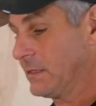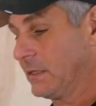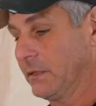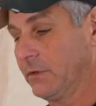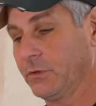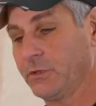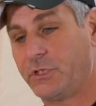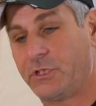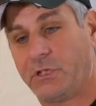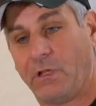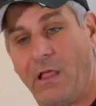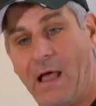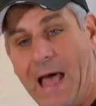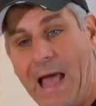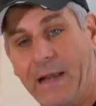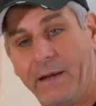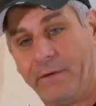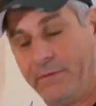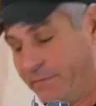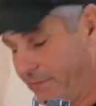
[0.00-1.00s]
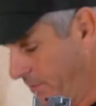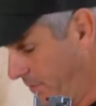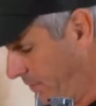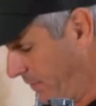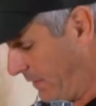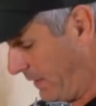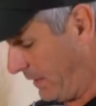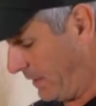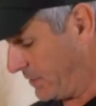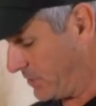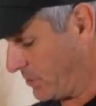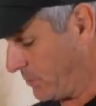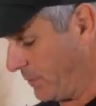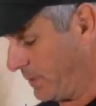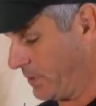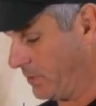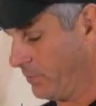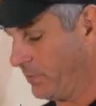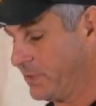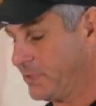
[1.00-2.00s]
a little slot and it's
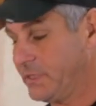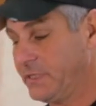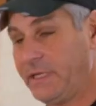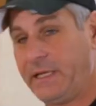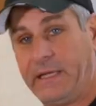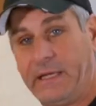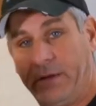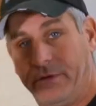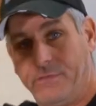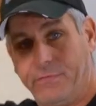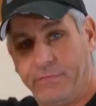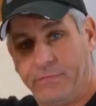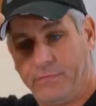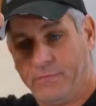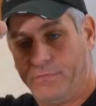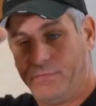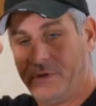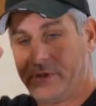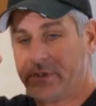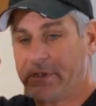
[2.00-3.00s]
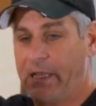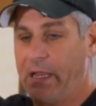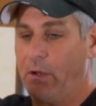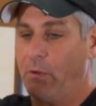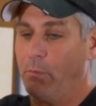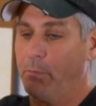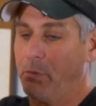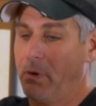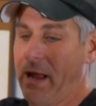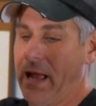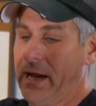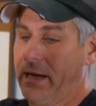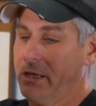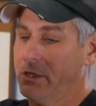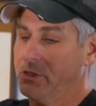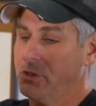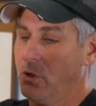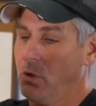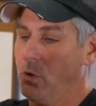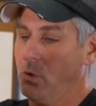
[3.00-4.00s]
going to receive this angle
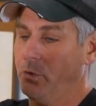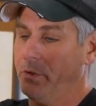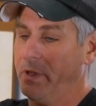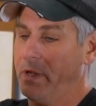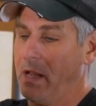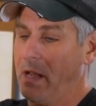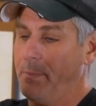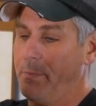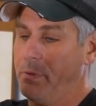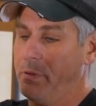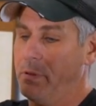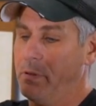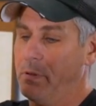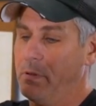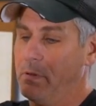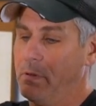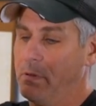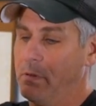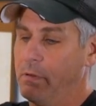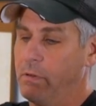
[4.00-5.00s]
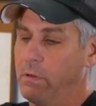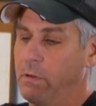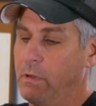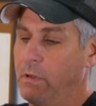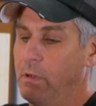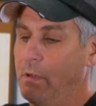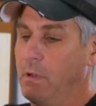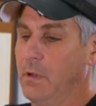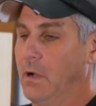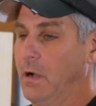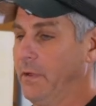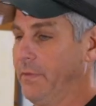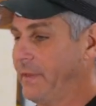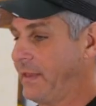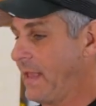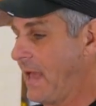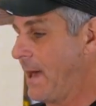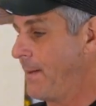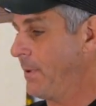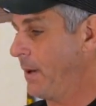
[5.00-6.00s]
bracket to hold it up on the
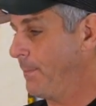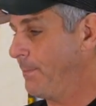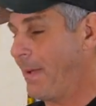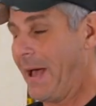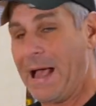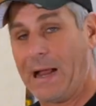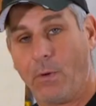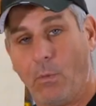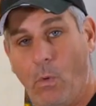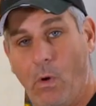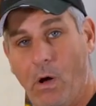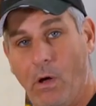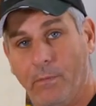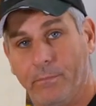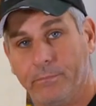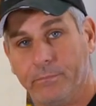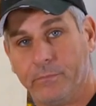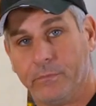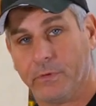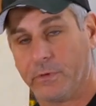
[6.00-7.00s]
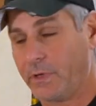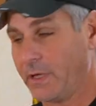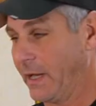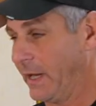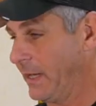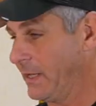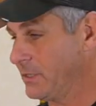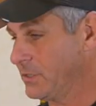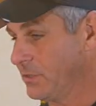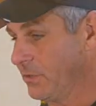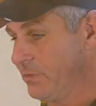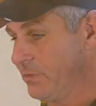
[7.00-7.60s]
cabinet back wall, okay? So